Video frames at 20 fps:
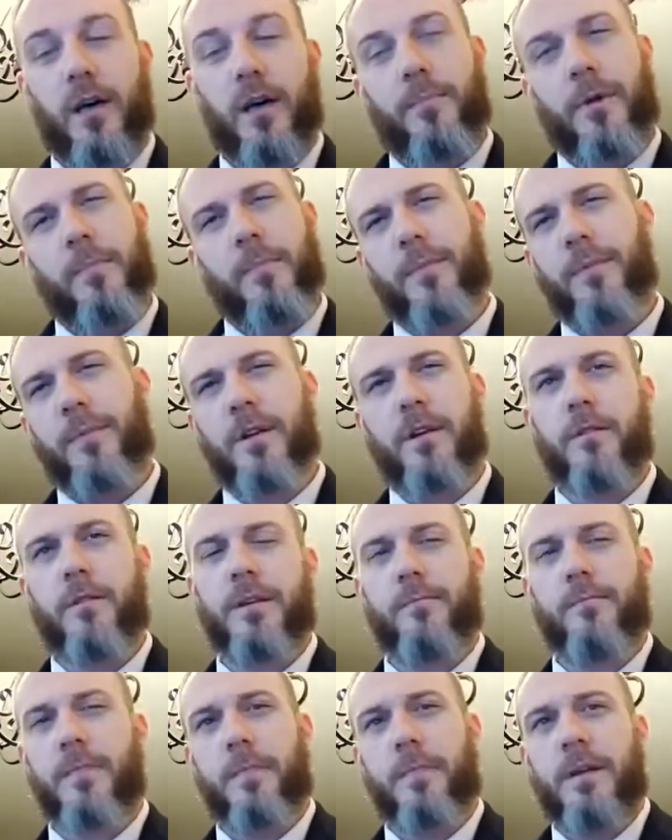But
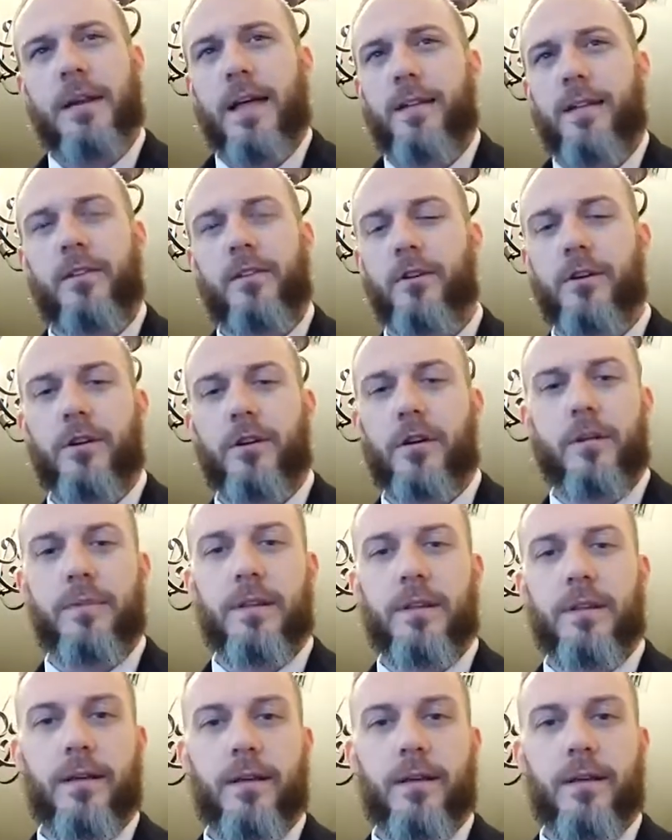maybe not though. You know, I mean,